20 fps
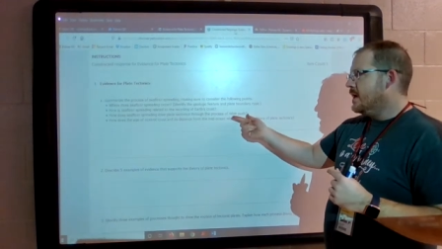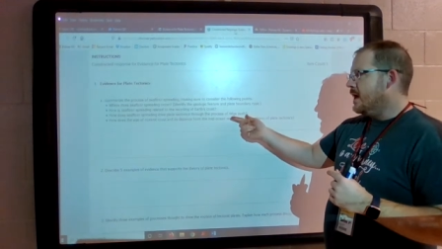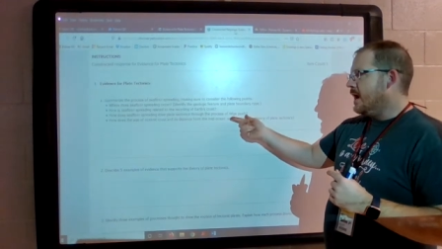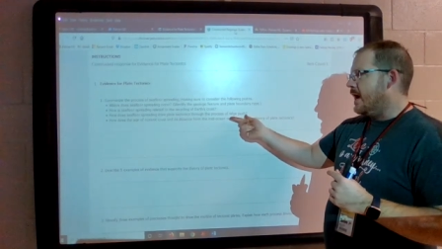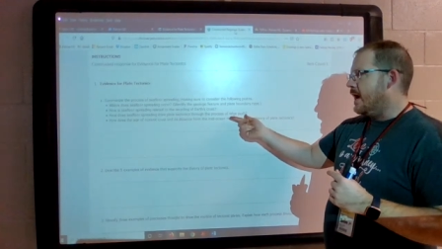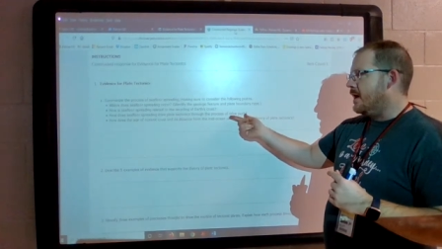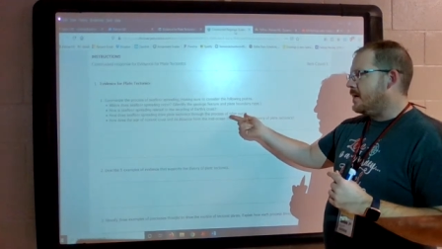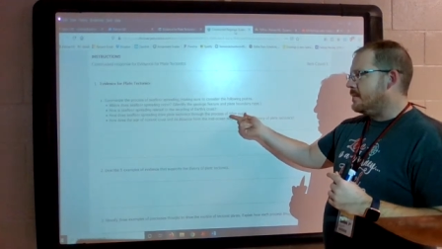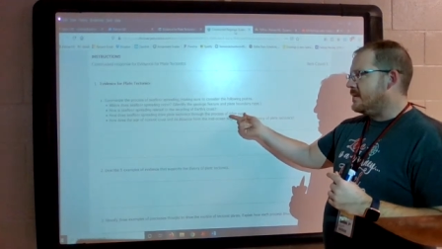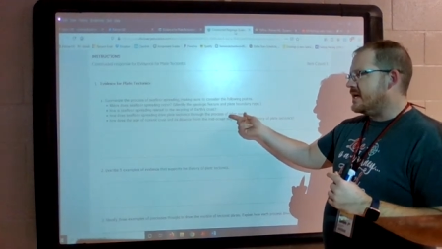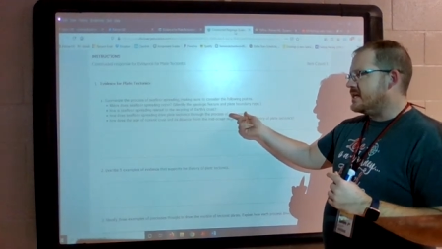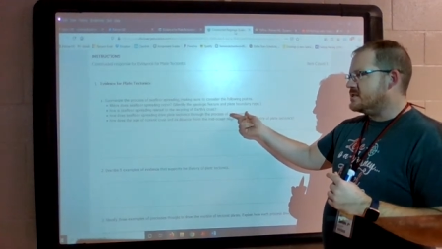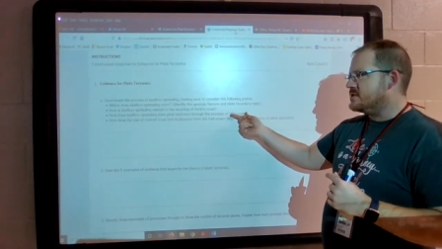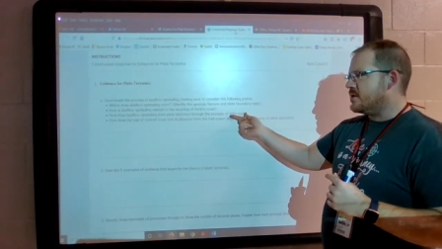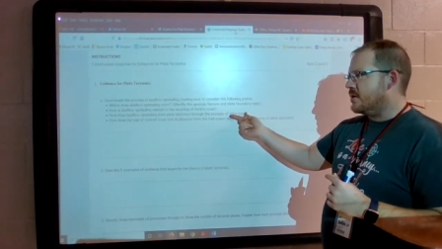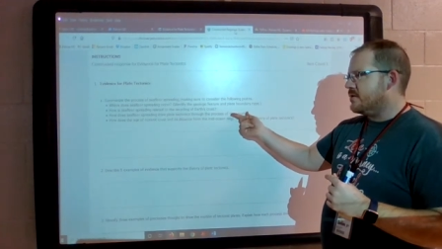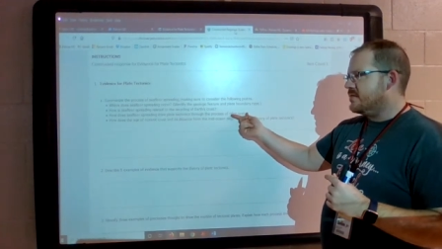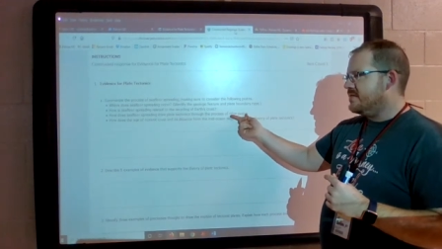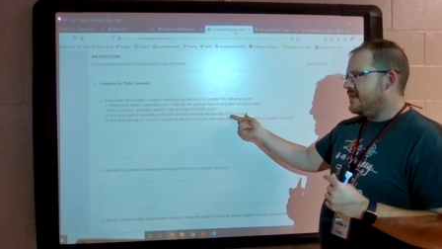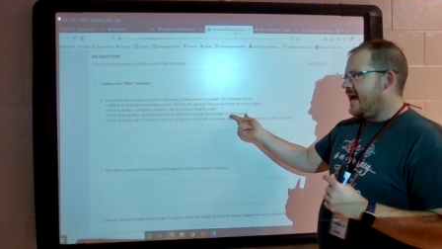Um, and
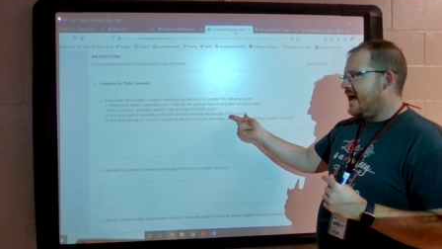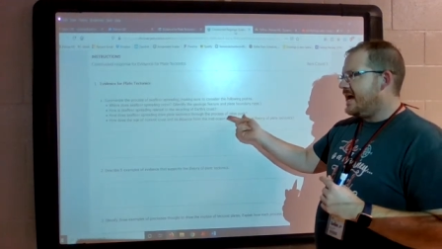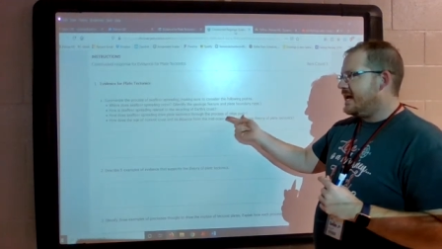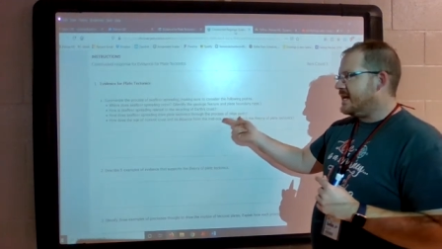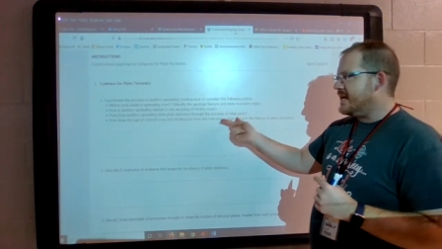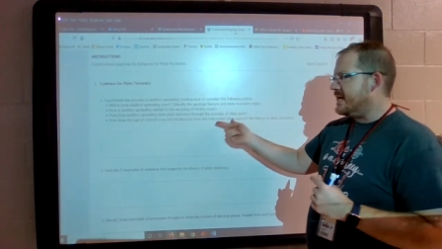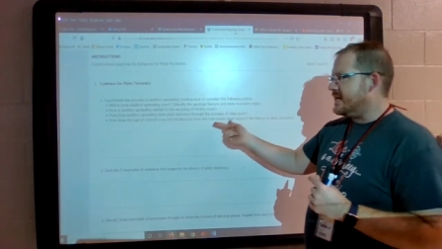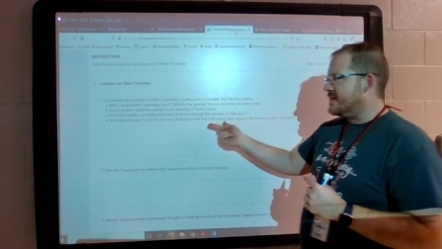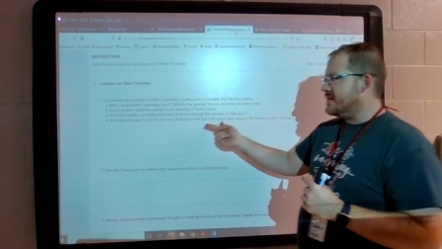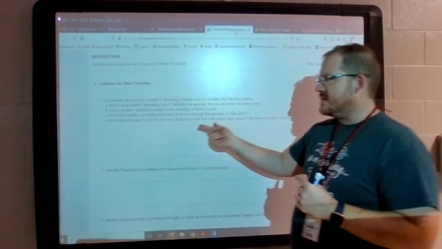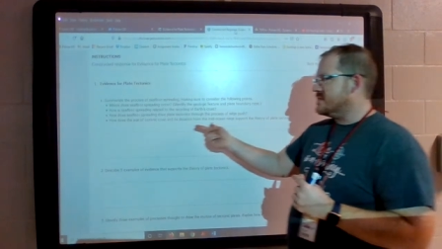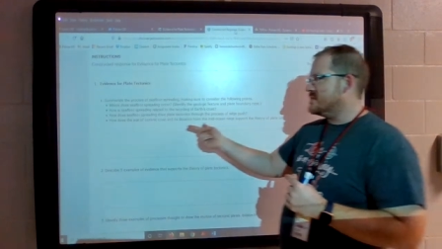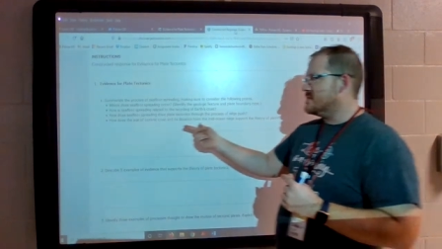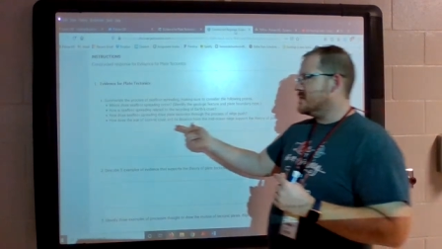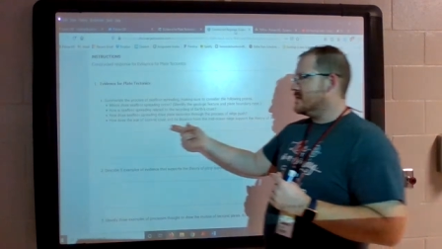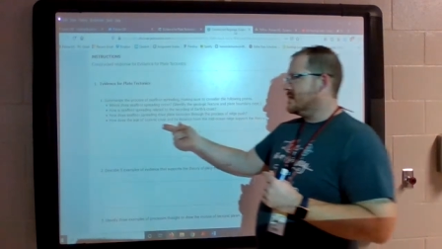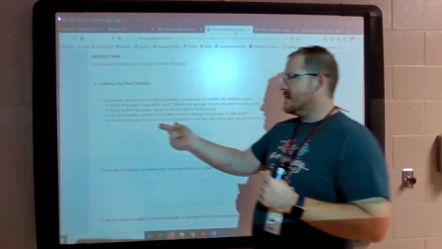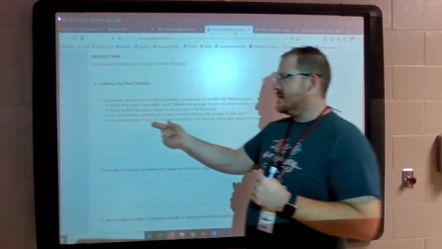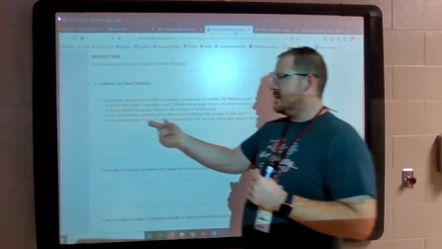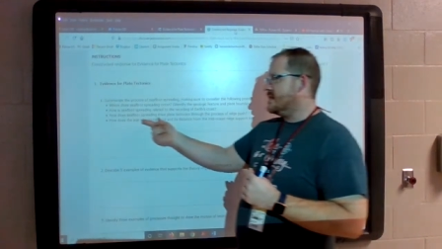so that
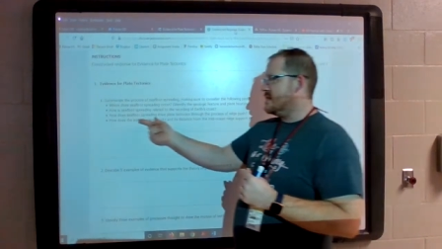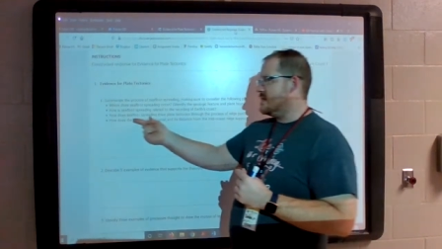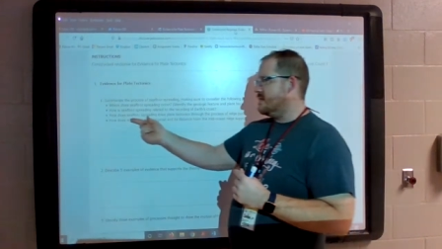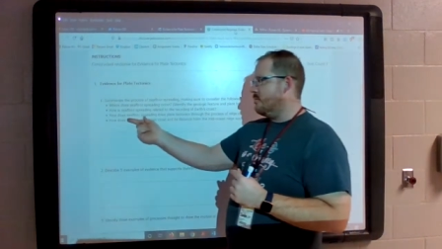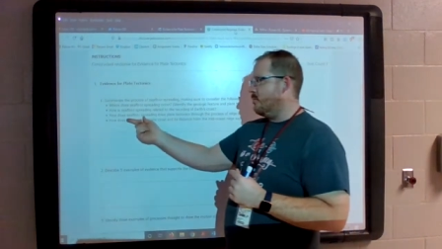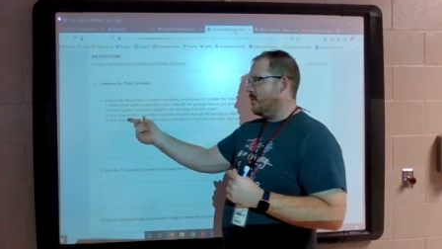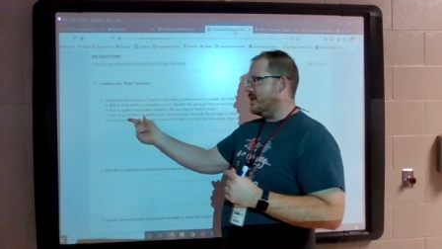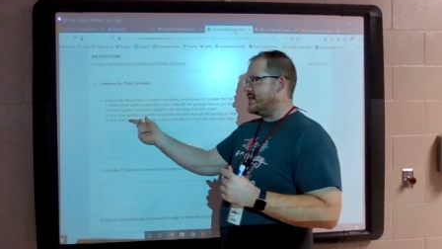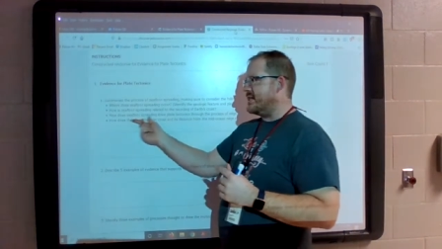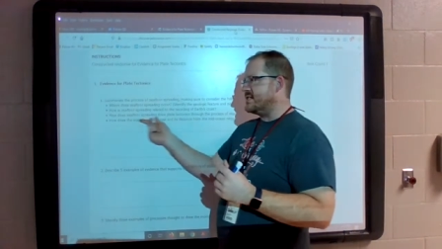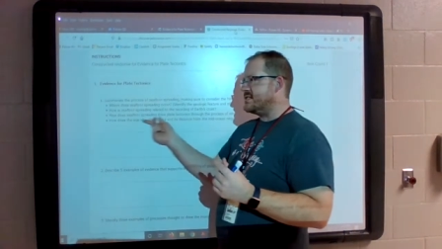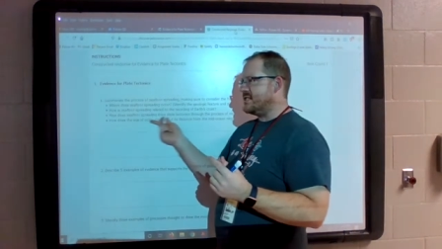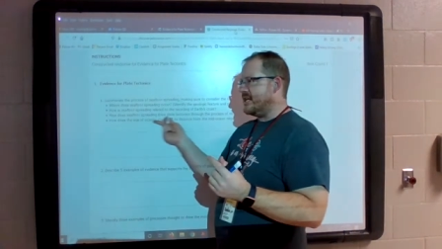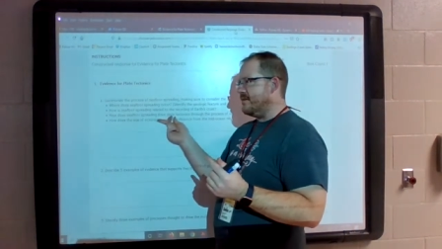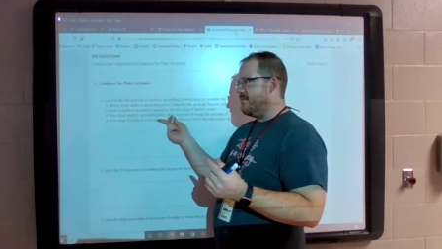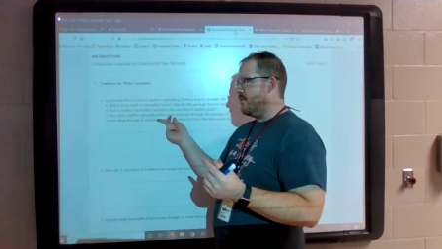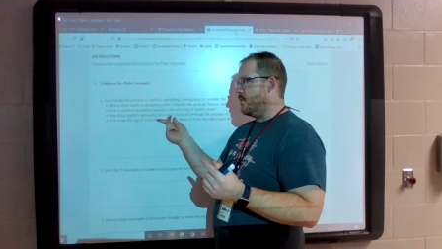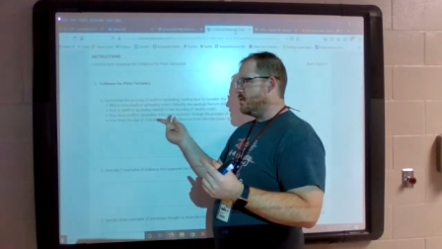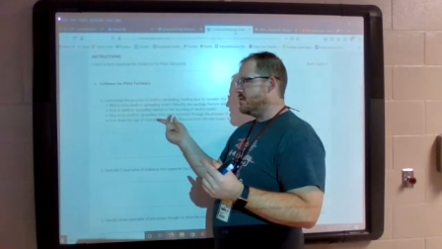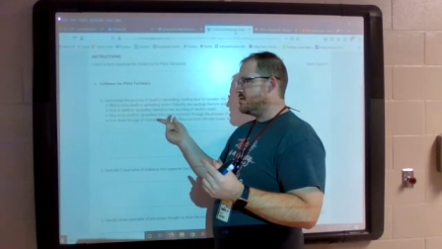is what the
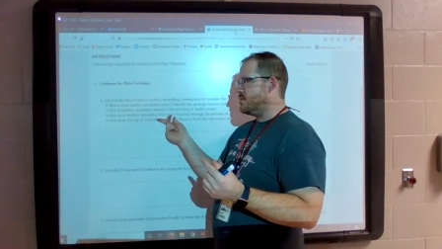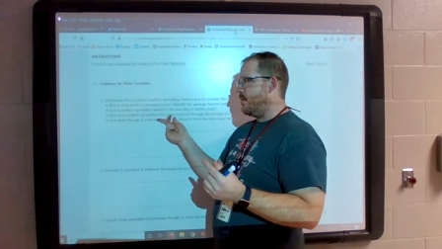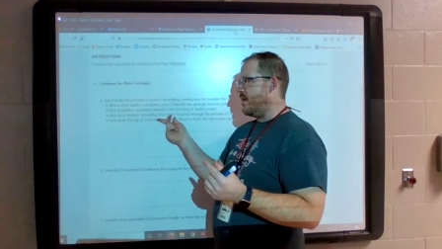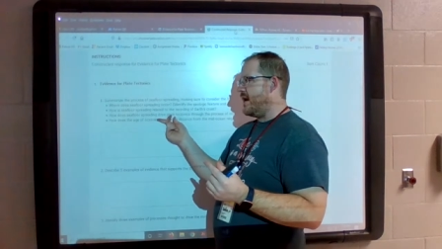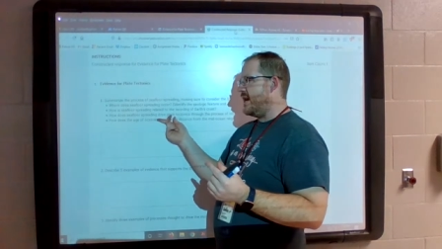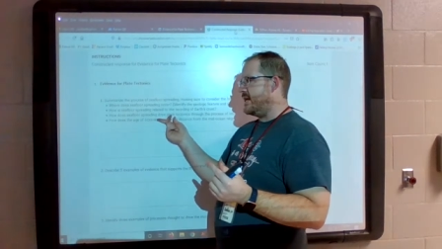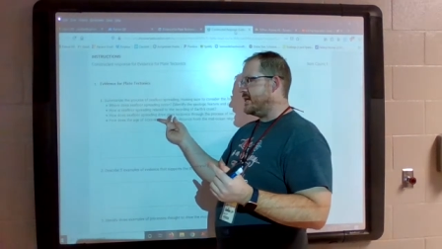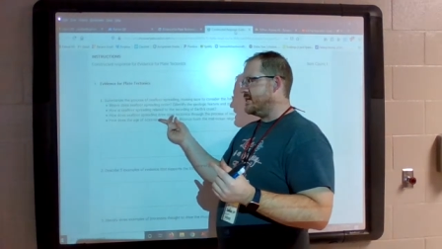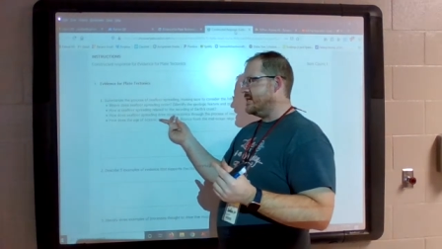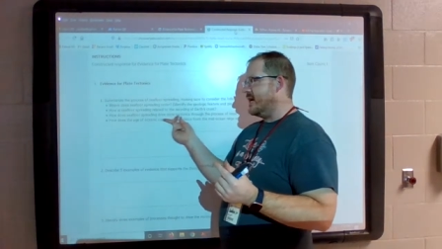floor spreading